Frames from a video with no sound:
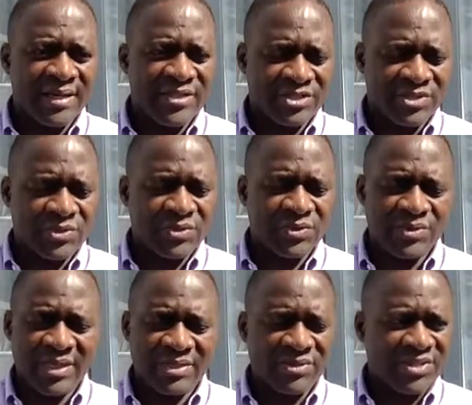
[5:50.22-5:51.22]
so
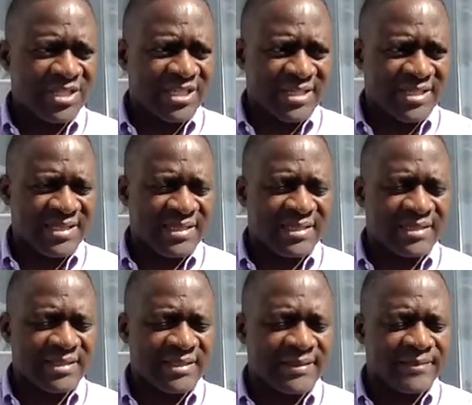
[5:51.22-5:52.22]
that would suggest that
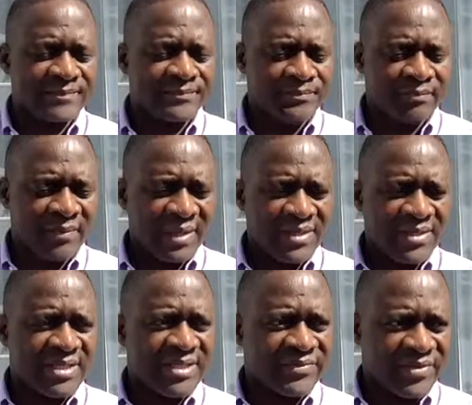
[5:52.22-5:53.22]
um,
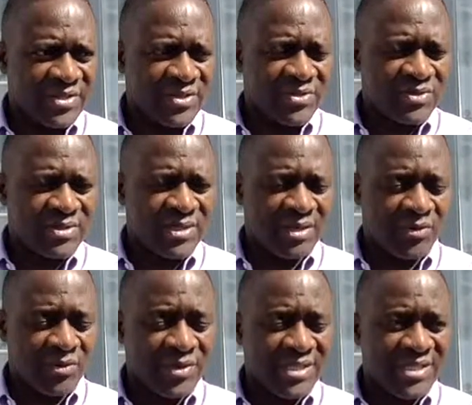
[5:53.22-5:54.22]
these individuals
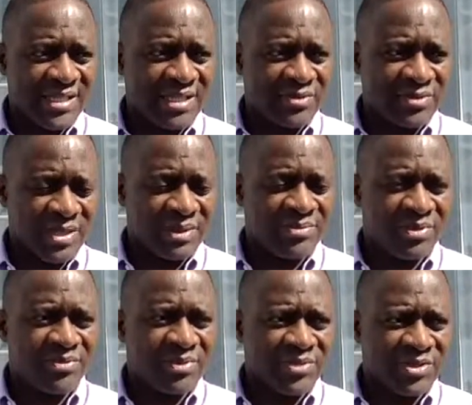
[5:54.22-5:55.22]
or these cells are
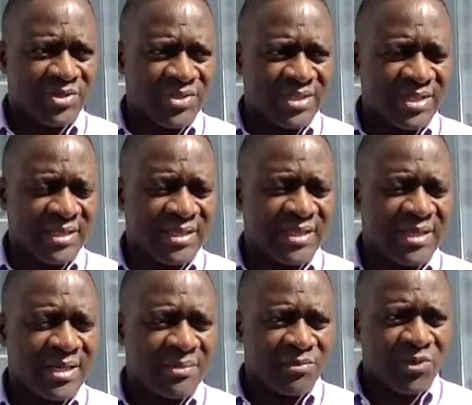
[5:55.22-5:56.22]
probably producing
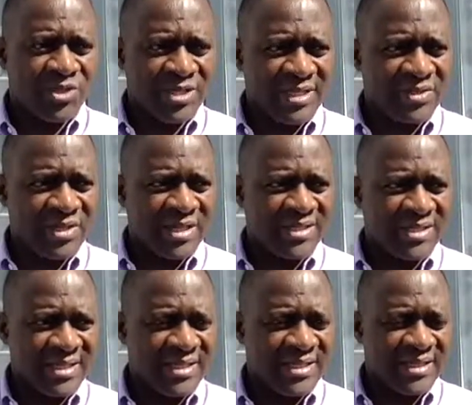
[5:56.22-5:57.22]
more cytokines
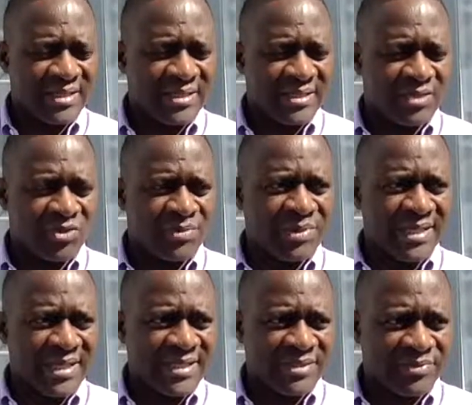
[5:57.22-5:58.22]
than they normally
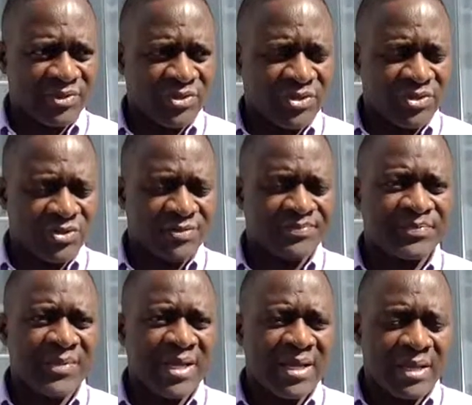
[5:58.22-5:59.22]
are supposed to. Mm
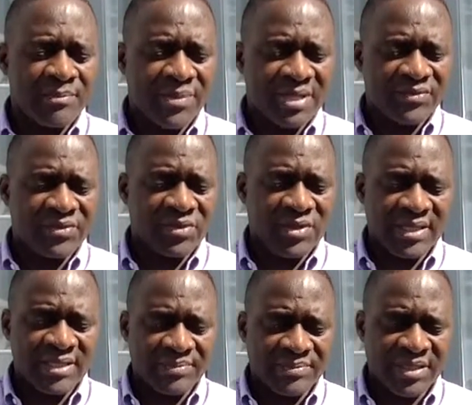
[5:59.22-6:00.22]
-hmm. But if you look
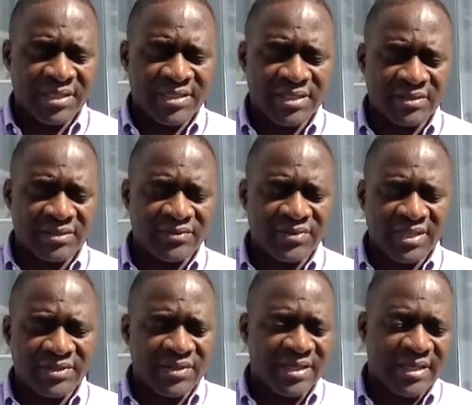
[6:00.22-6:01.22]
at the pattern of
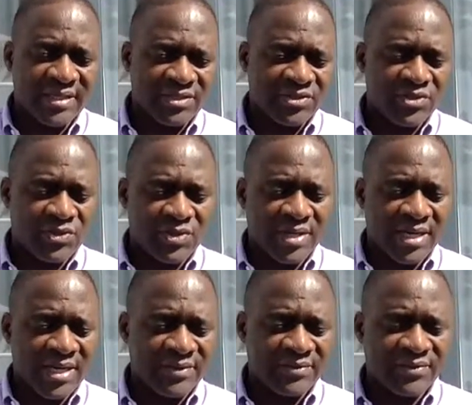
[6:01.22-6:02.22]
cytokines, you do
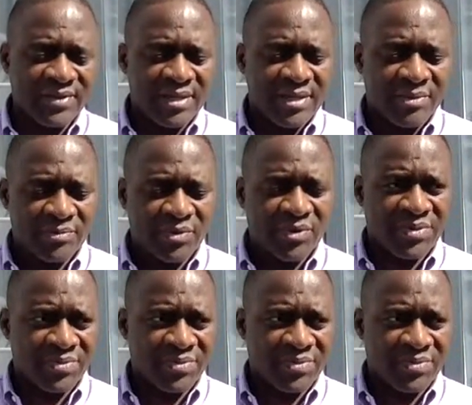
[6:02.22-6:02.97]
have both